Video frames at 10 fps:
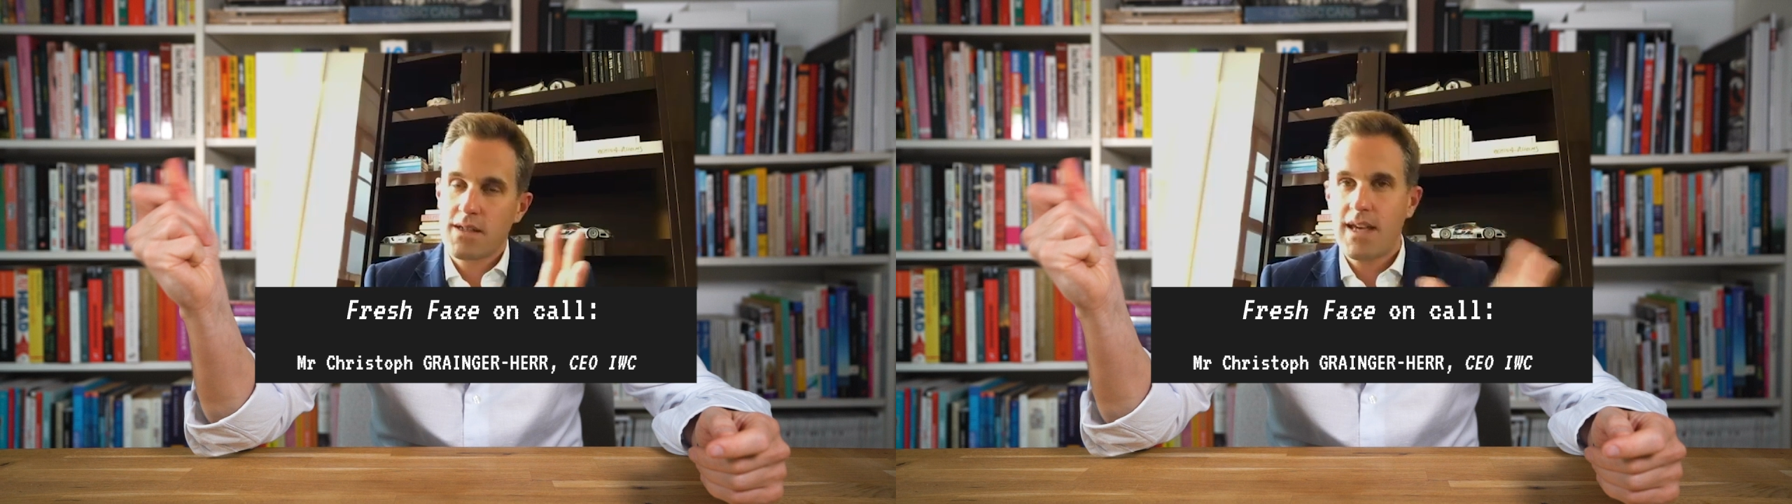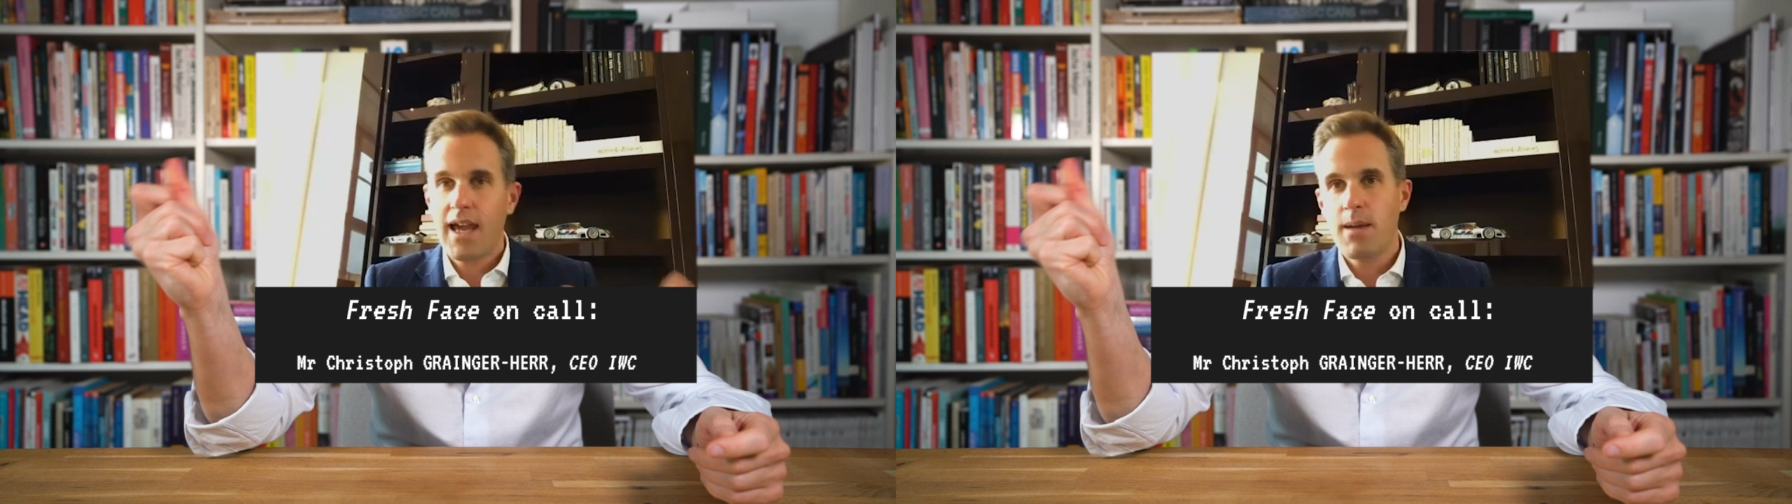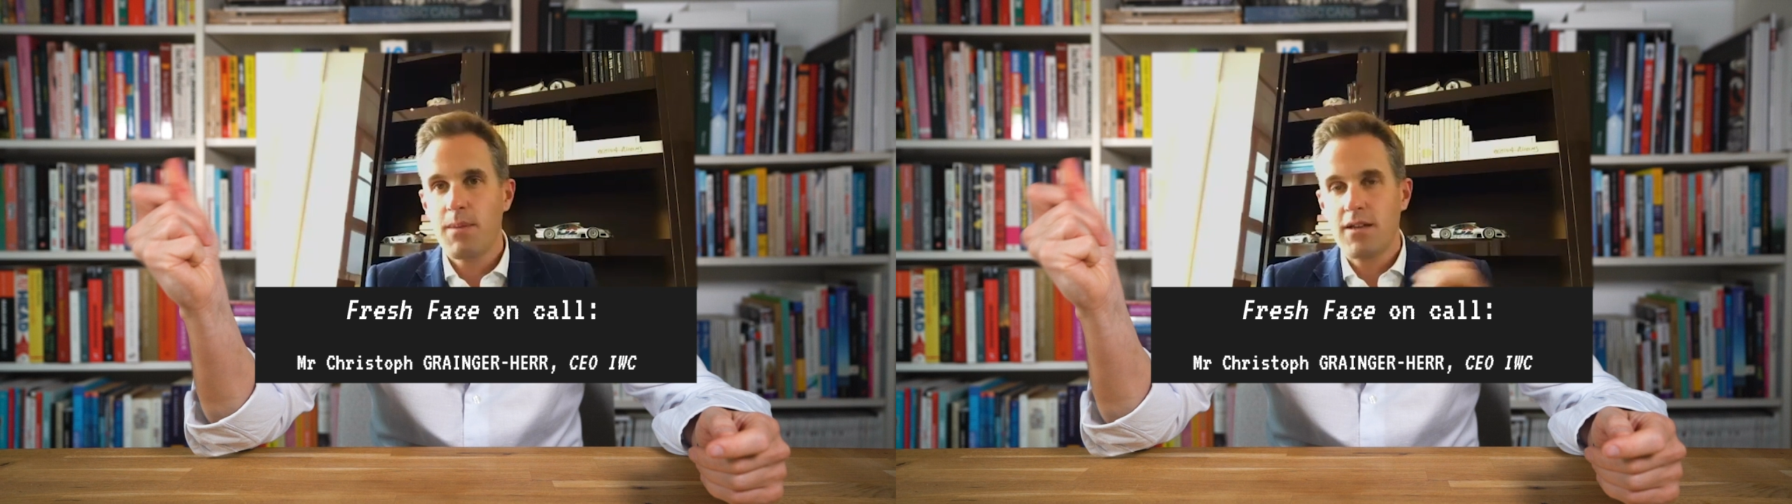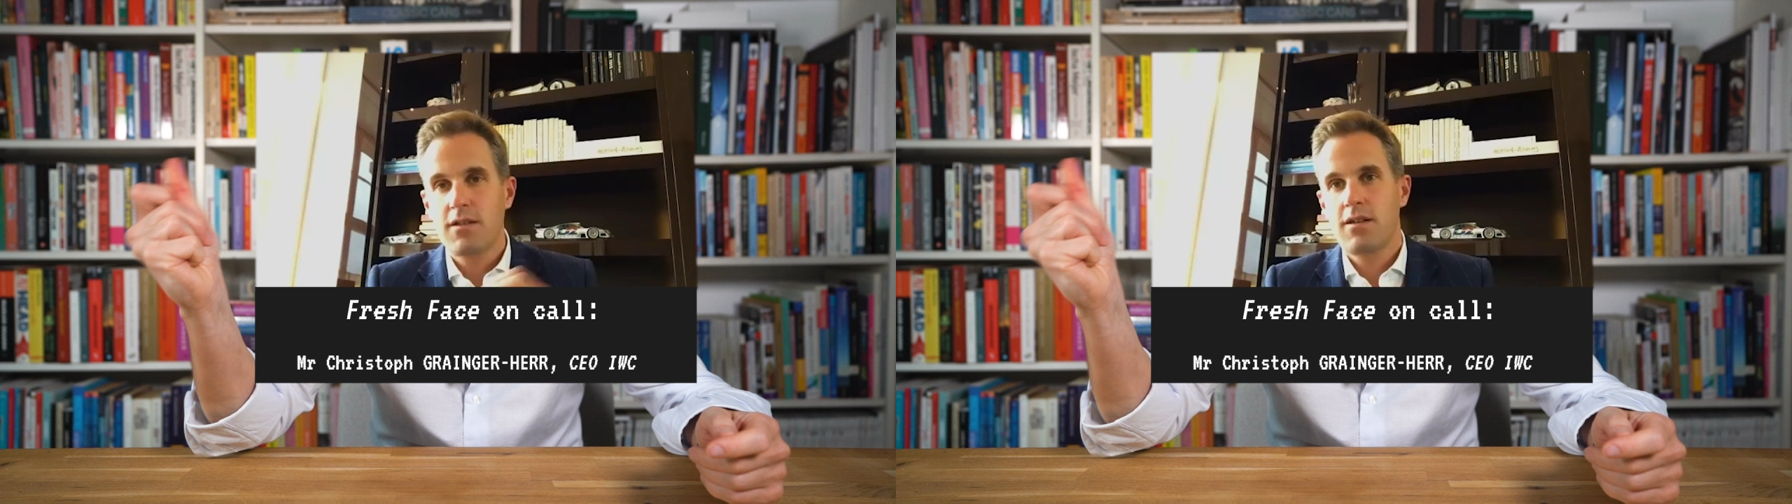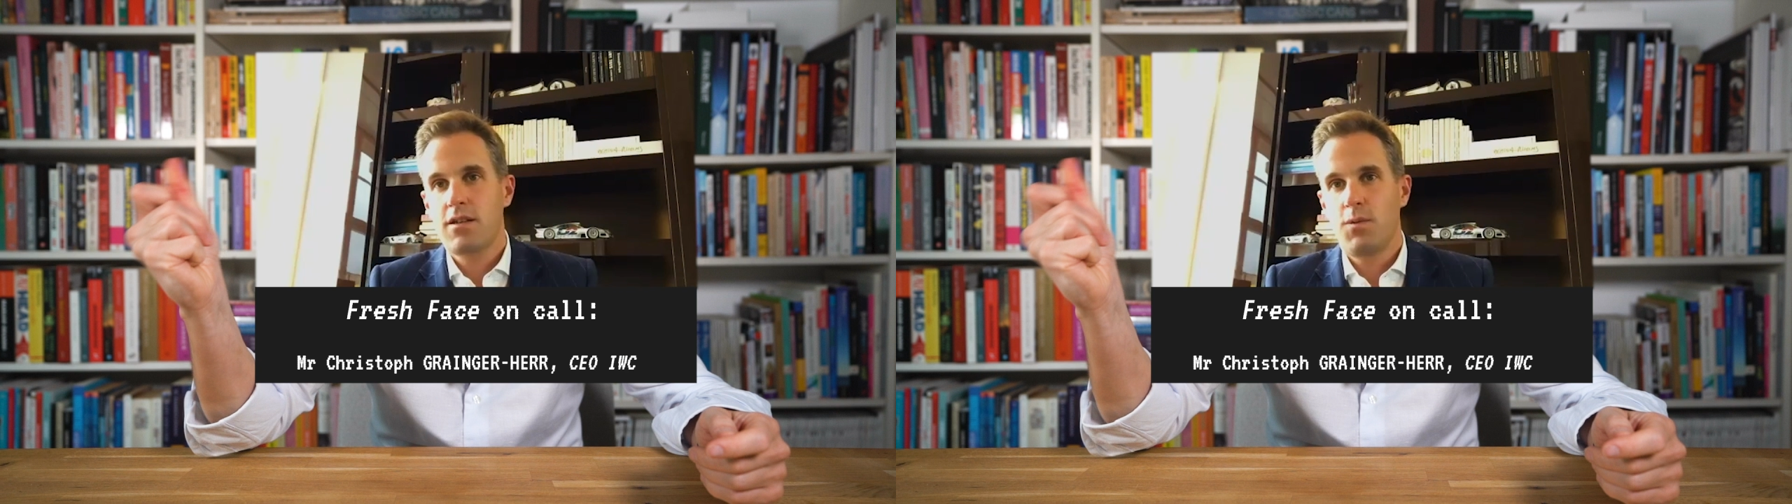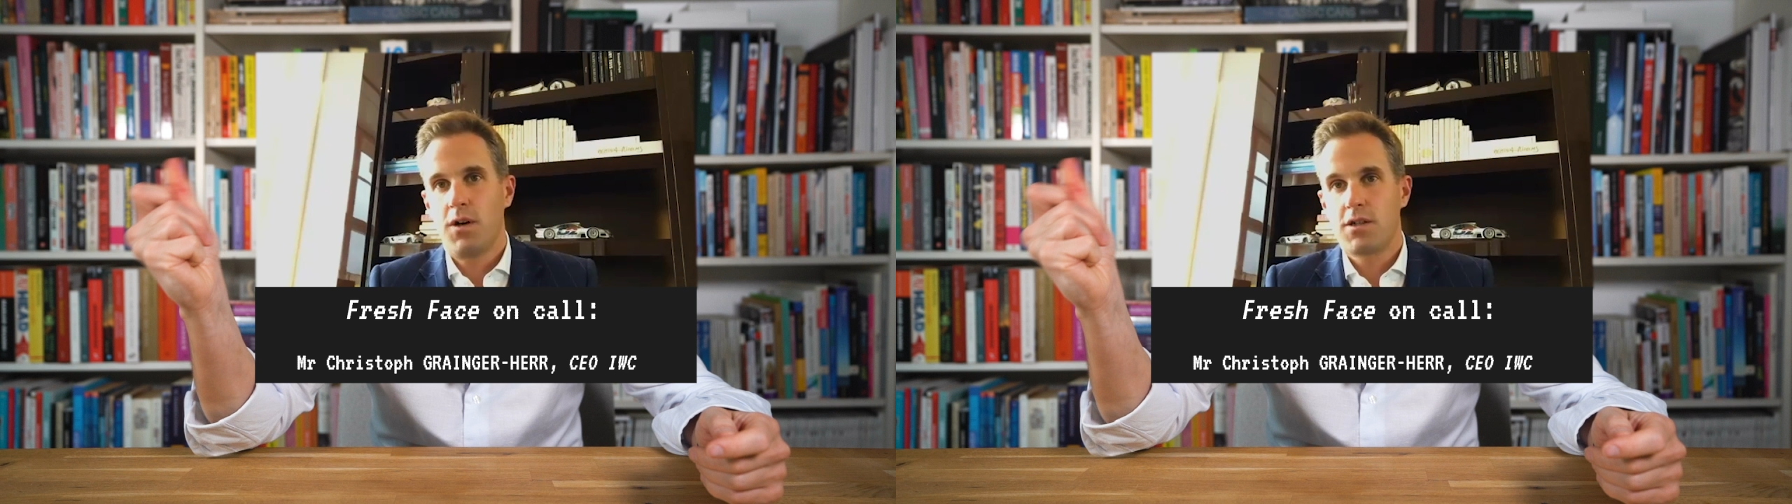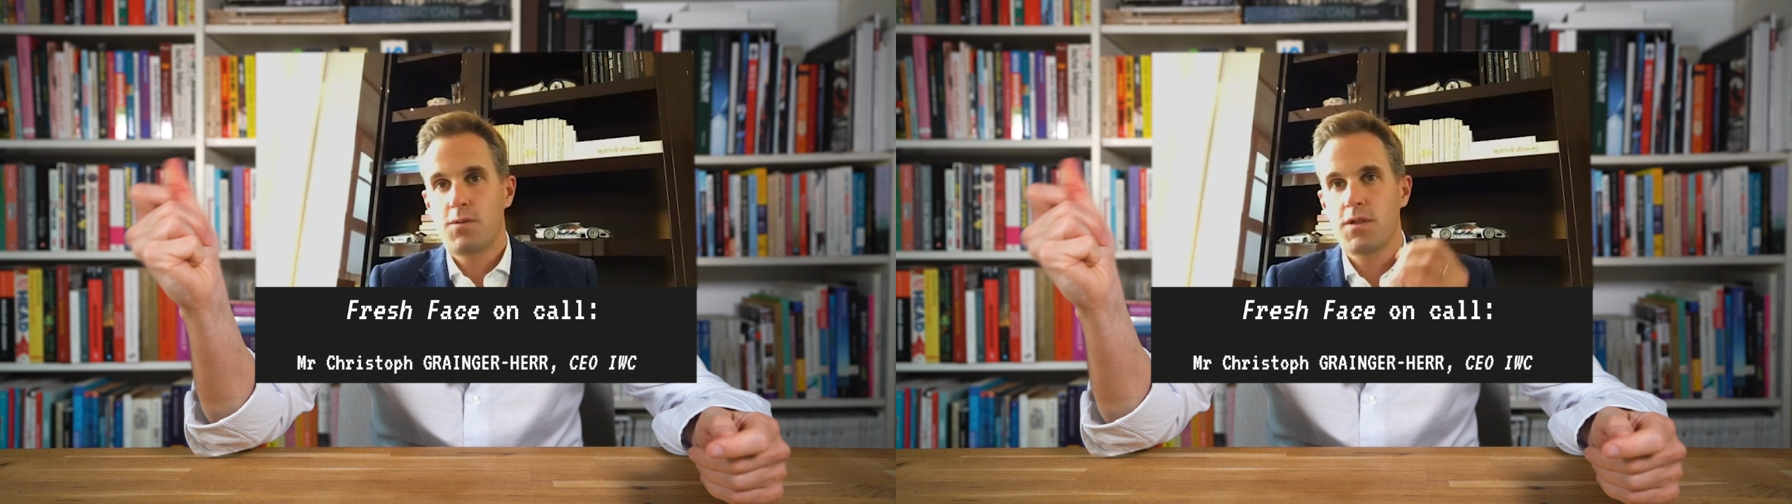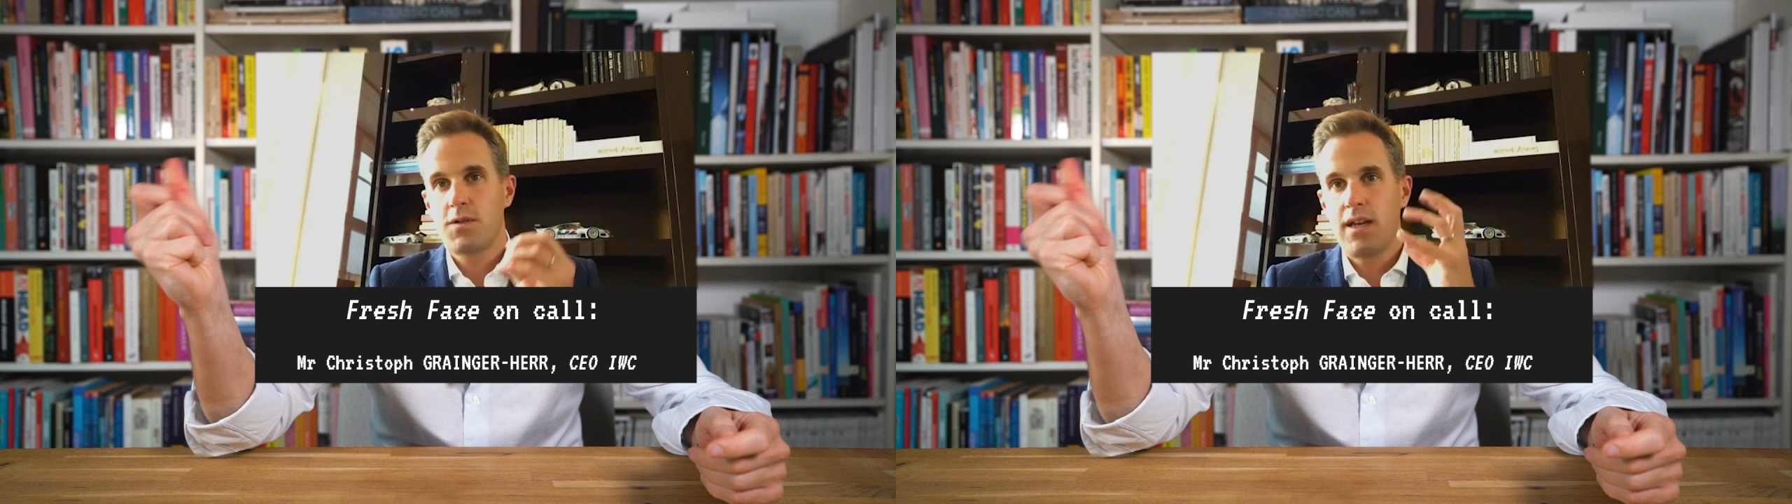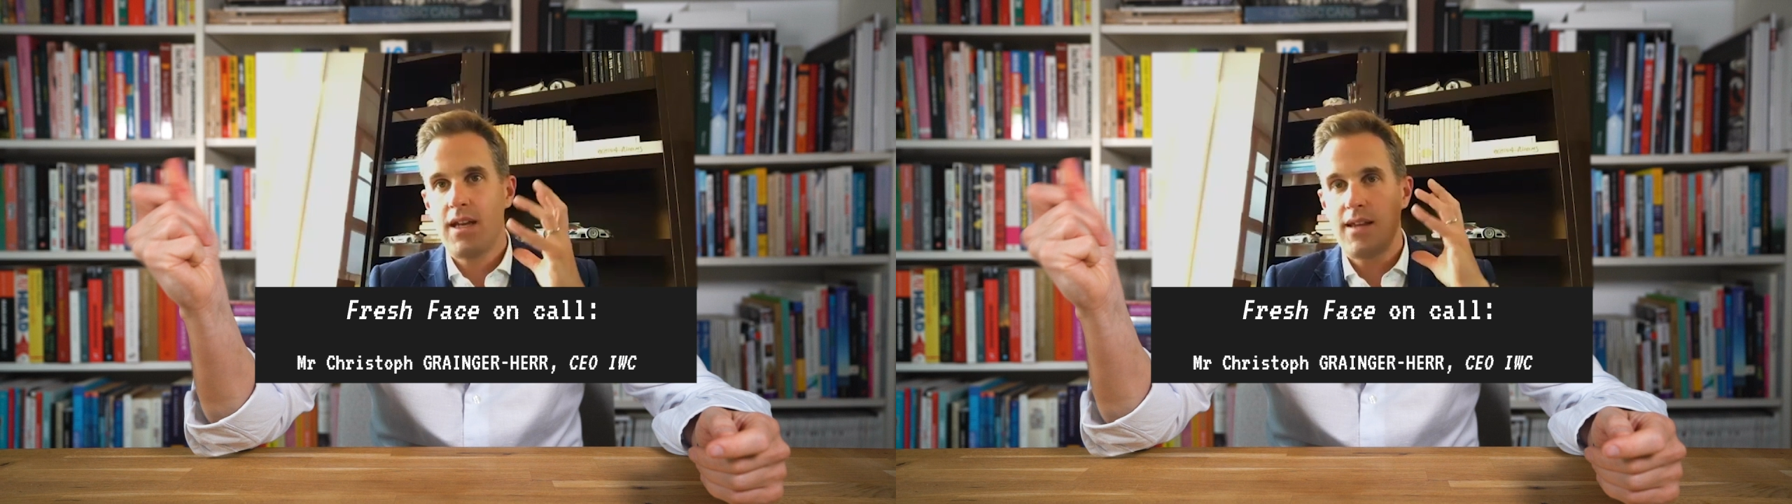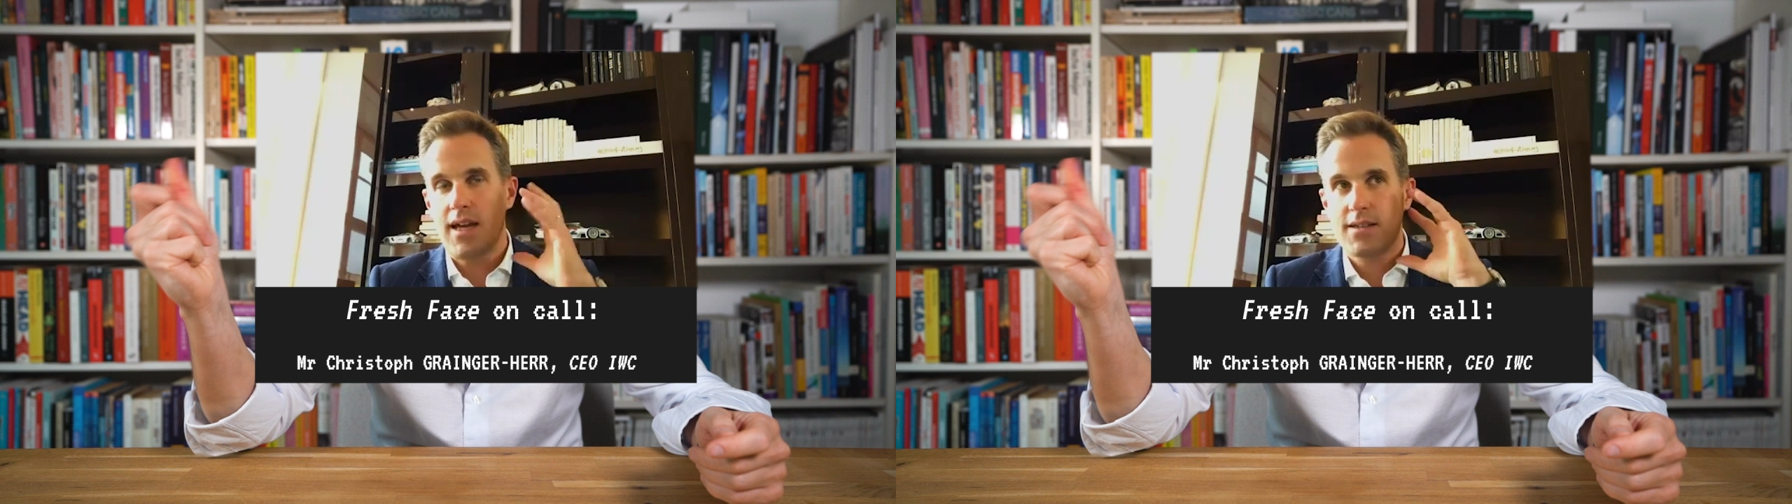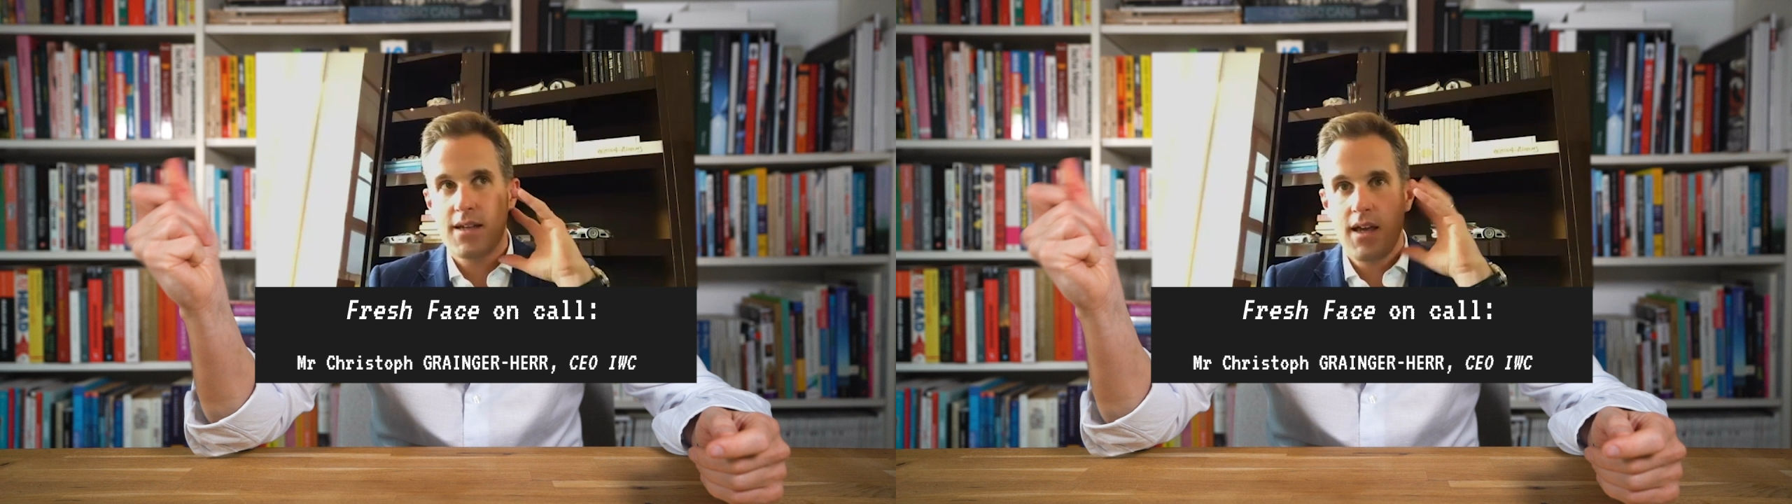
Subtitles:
came into this watch was really that